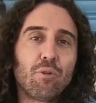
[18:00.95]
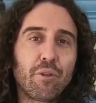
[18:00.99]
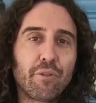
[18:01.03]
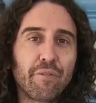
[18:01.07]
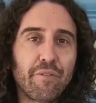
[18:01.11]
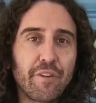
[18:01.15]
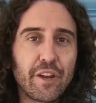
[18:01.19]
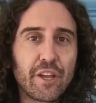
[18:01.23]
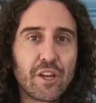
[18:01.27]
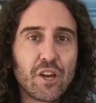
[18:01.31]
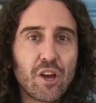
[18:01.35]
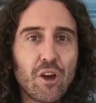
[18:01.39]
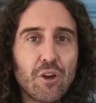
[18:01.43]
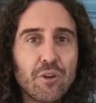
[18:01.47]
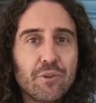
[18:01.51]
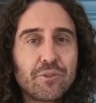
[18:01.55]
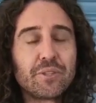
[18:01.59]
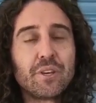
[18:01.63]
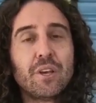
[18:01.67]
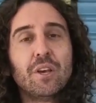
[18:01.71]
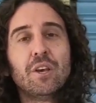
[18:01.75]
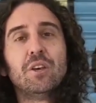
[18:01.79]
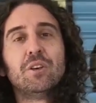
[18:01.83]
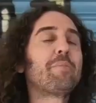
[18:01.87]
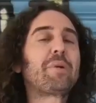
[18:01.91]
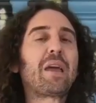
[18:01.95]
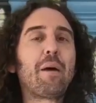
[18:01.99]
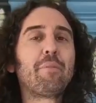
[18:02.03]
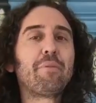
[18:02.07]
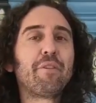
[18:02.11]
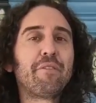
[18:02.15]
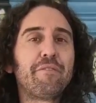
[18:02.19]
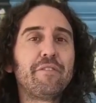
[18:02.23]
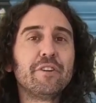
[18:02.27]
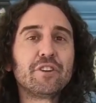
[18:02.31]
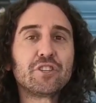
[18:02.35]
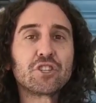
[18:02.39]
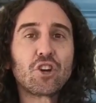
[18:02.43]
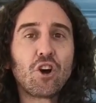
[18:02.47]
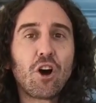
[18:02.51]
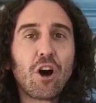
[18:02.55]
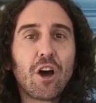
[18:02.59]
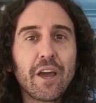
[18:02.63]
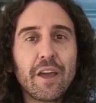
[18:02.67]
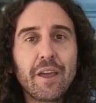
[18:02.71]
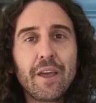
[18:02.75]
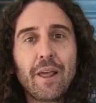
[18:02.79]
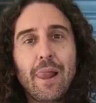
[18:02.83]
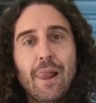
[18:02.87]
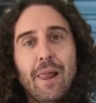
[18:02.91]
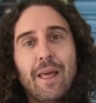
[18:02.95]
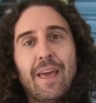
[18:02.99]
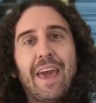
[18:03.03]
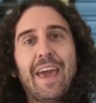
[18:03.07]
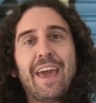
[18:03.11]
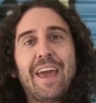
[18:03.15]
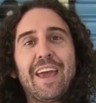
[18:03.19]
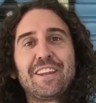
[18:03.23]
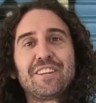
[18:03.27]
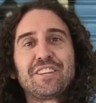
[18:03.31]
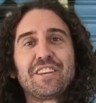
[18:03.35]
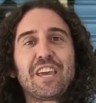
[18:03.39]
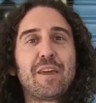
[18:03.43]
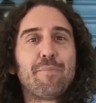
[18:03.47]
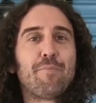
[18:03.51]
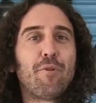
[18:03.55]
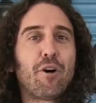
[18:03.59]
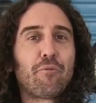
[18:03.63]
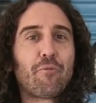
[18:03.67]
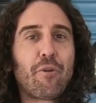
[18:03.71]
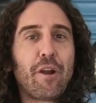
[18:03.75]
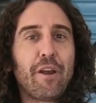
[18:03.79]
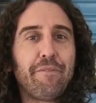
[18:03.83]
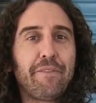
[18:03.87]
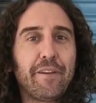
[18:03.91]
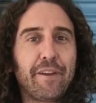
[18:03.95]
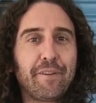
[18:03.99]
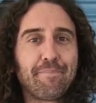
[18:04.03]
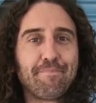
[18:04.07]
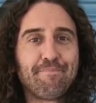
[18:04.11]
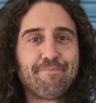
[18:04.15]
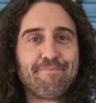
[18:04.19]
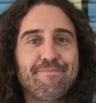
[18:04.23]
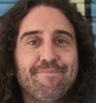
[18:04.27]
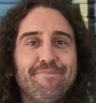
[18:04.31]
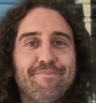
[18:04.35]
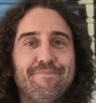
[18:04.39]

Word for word: in all the videos. I'm Cam the Fish Guy, and keep on reefing.